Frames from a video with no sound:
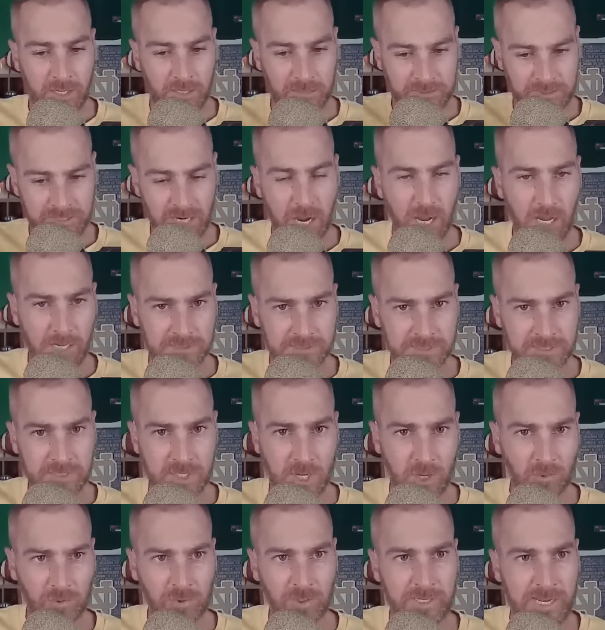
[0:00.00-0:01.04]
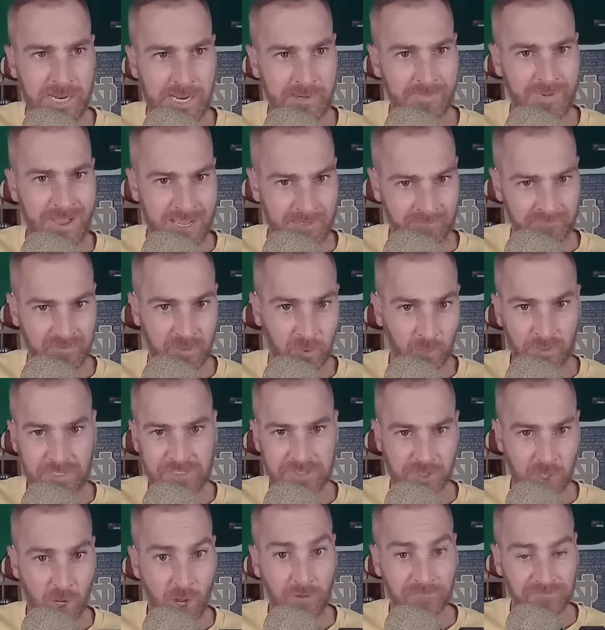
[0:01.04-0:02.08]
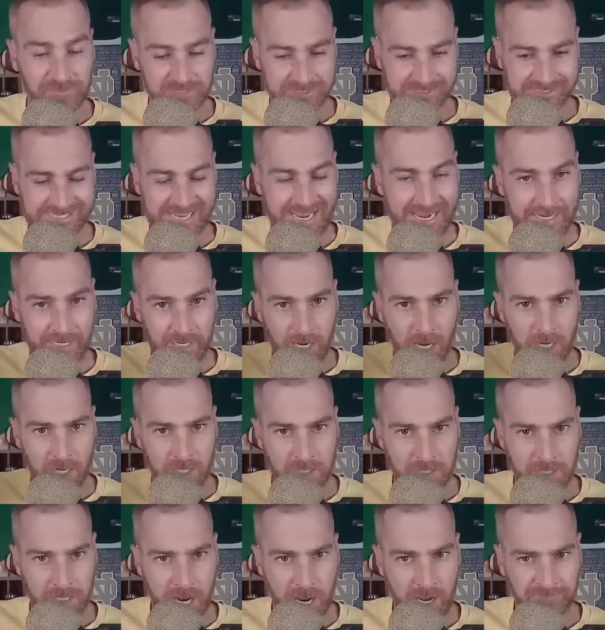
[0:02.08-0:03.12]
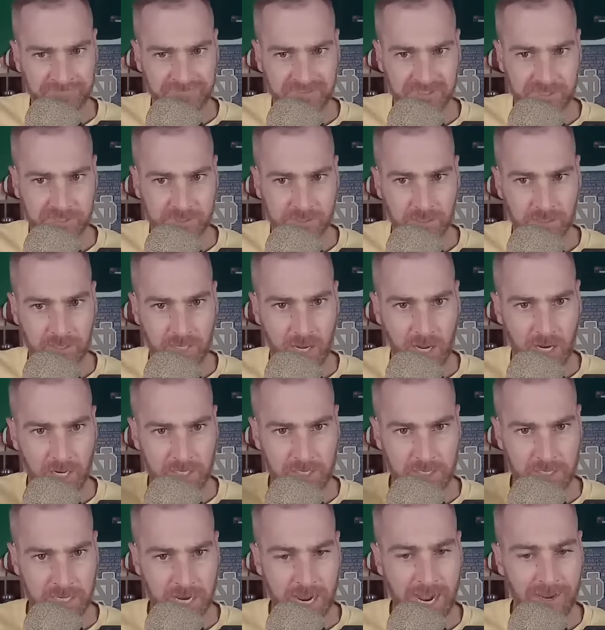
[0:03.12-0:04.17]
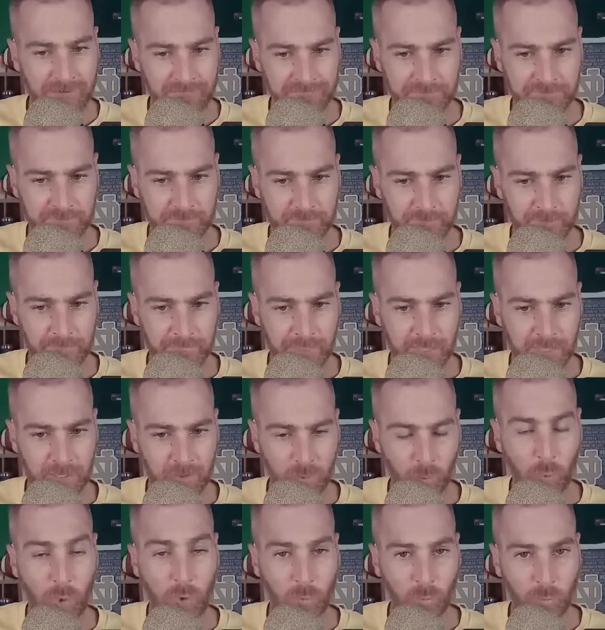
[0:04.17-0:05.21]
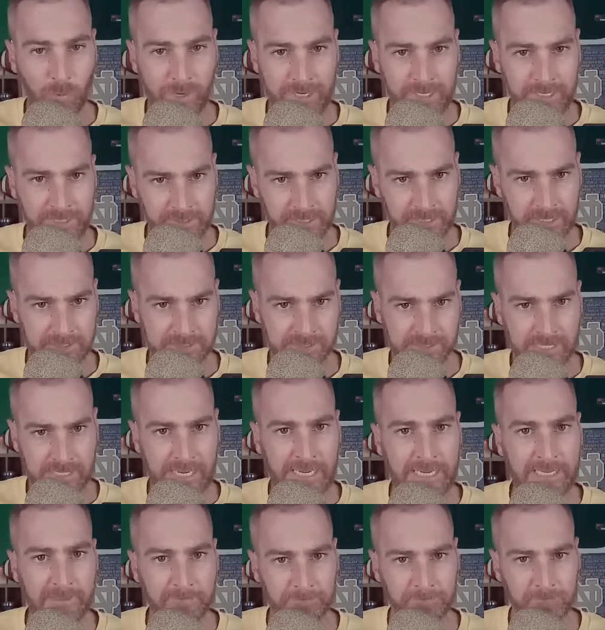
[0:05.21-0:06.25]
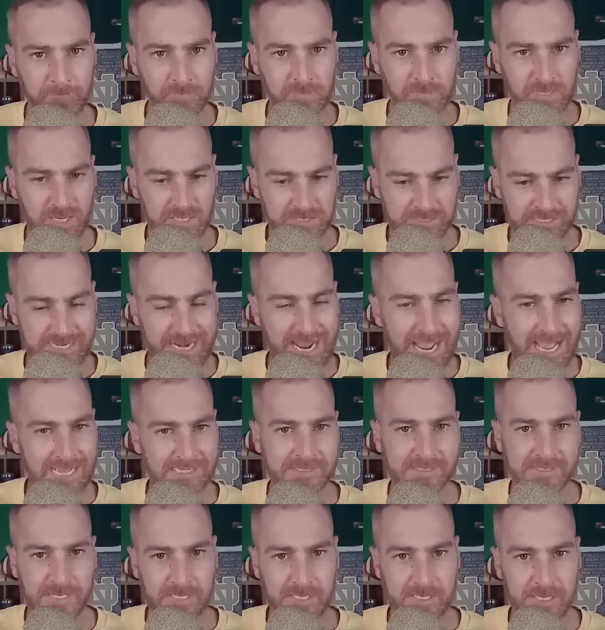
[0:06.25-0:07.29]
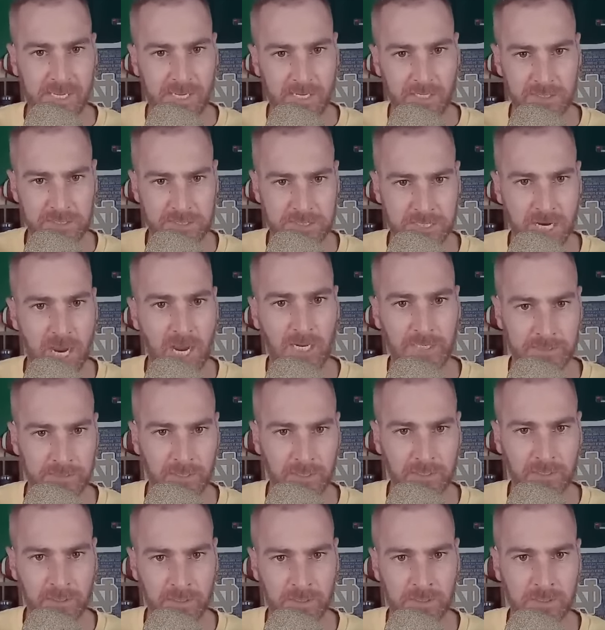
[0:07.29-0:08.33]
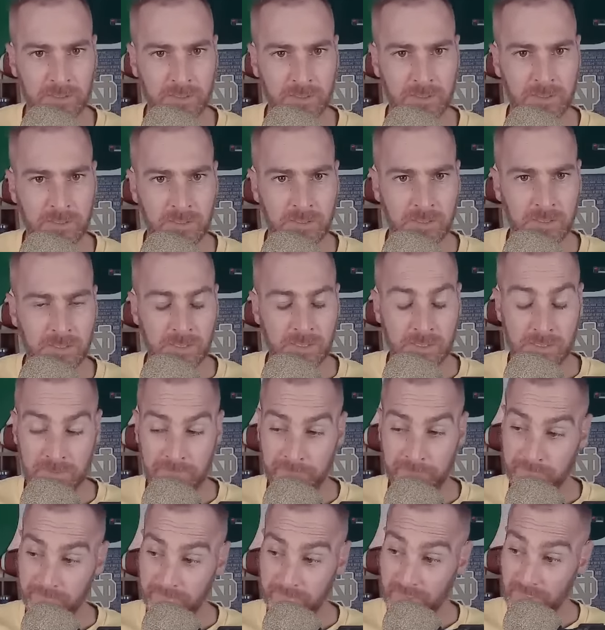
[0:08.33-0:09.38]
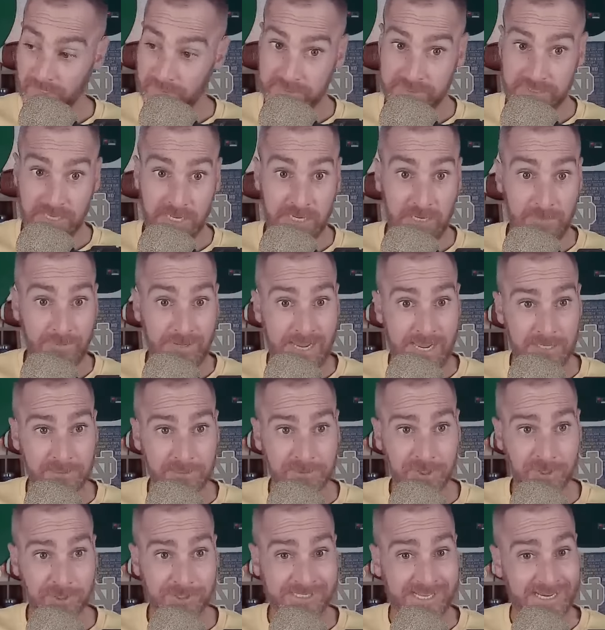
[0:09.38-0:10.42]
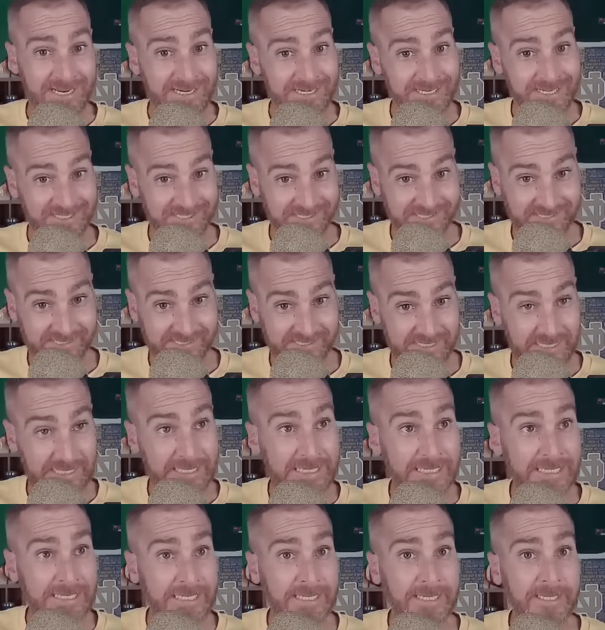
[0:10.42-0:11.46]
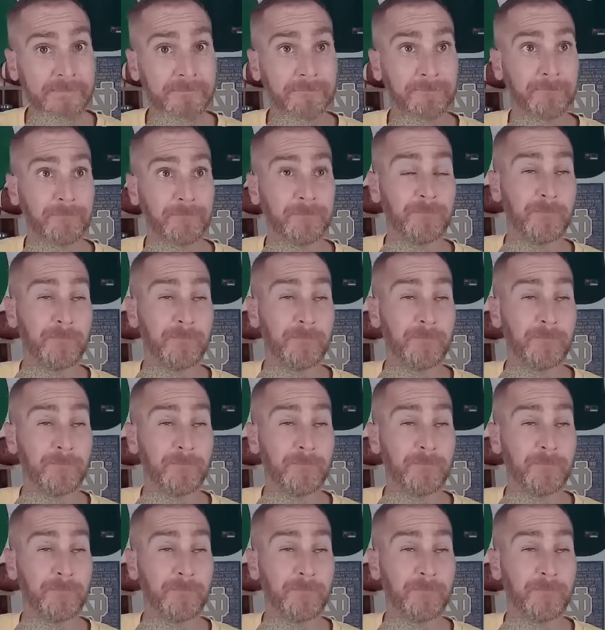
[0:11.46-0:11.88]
Does Notre Dame have the resolve to say, enough's enough? We're winning this game because it has to get done. It's going to be interesting to see.